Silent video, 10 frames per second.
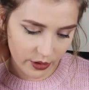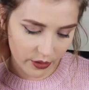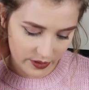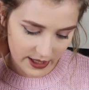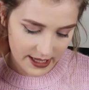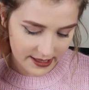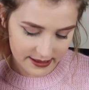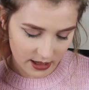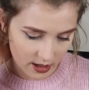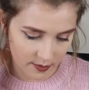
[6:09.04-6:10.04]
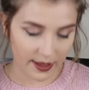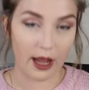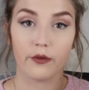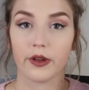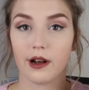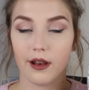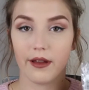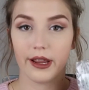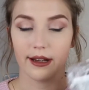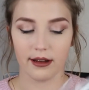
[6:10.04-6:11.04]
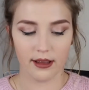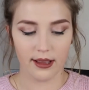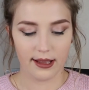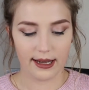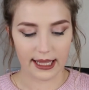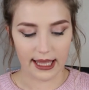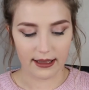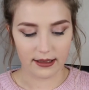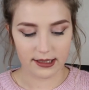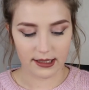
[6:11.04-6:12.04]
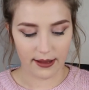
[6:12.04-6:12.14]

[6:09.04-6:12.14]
I got these Calvin Klein leggings.